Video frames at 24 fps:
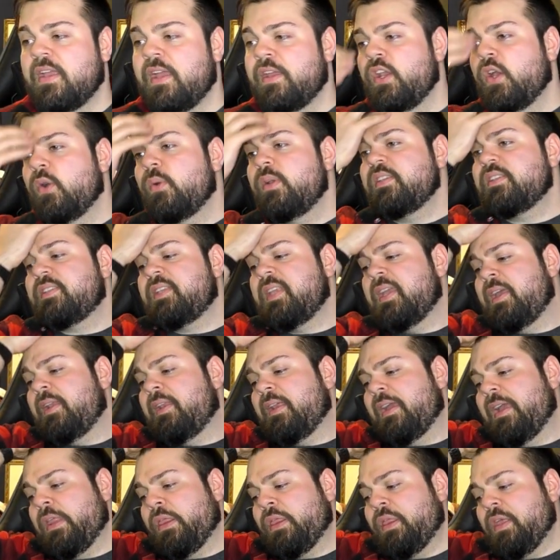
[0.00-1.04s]
I know he's dead.
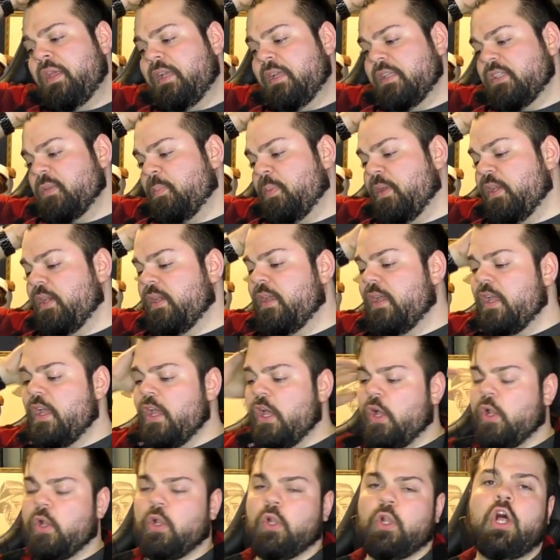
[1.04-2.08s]
I think it's been
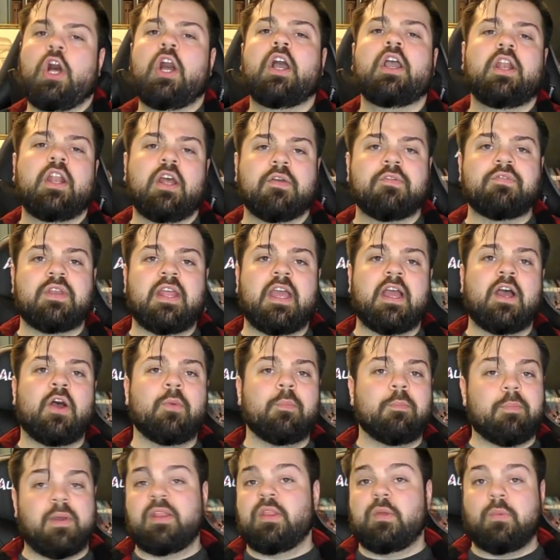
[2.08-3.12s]
long enough now.
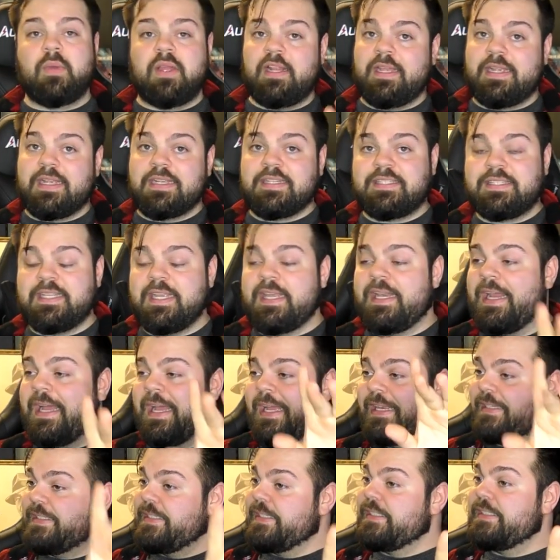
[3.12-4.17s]
By the way, like I said, I
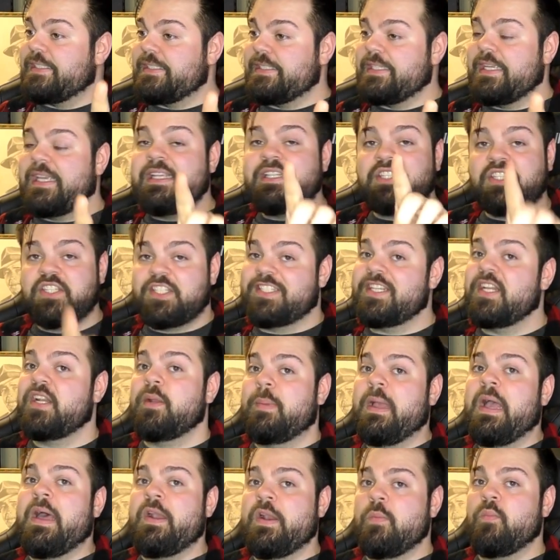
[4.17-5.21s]
didn't say shit
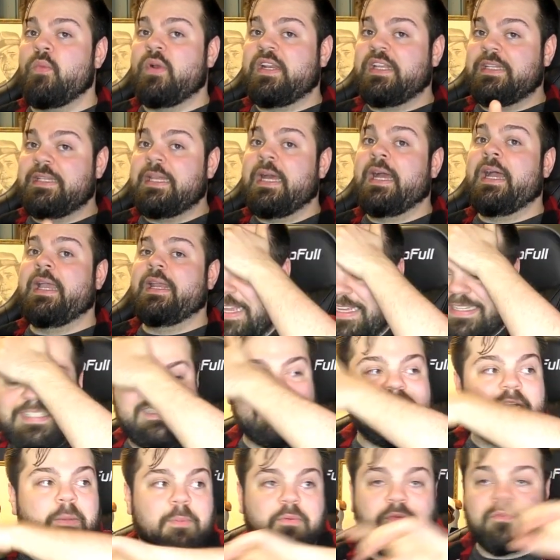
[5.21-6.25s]
about him when he died. I said
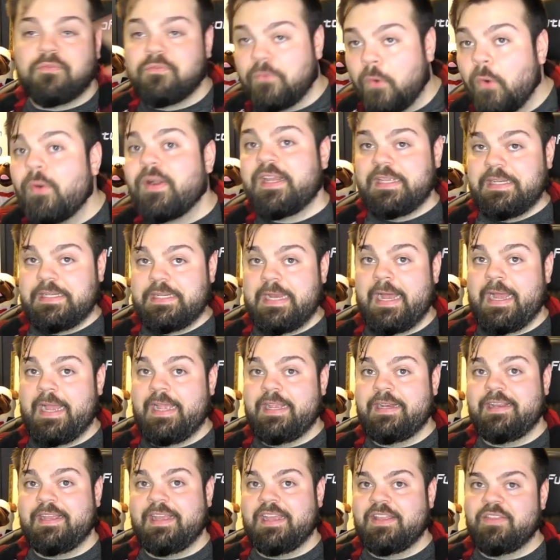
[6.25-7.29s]
it before he
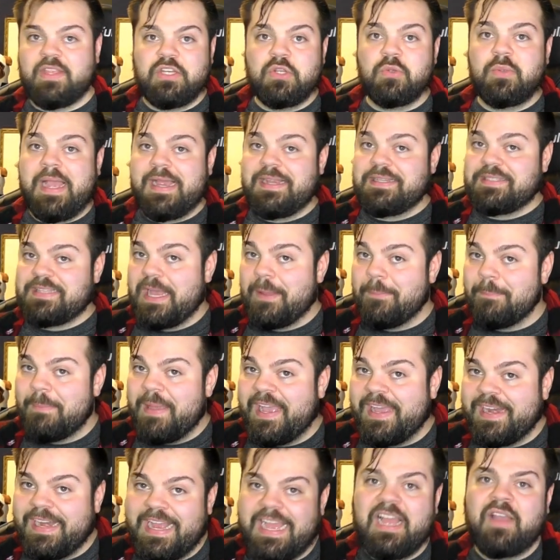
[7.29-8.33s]
died, and then you guys got
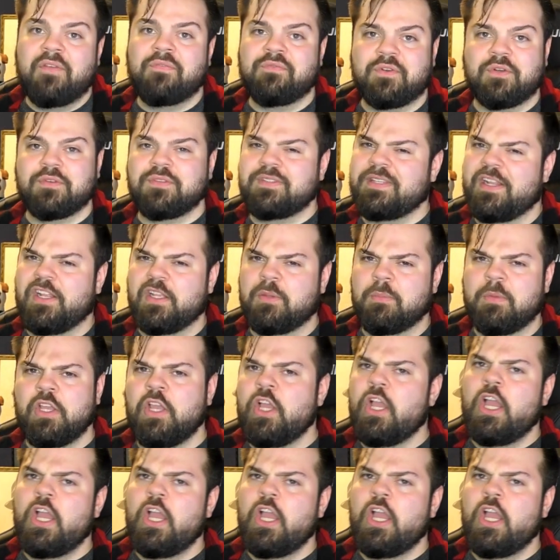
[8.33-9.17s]
mad after telling me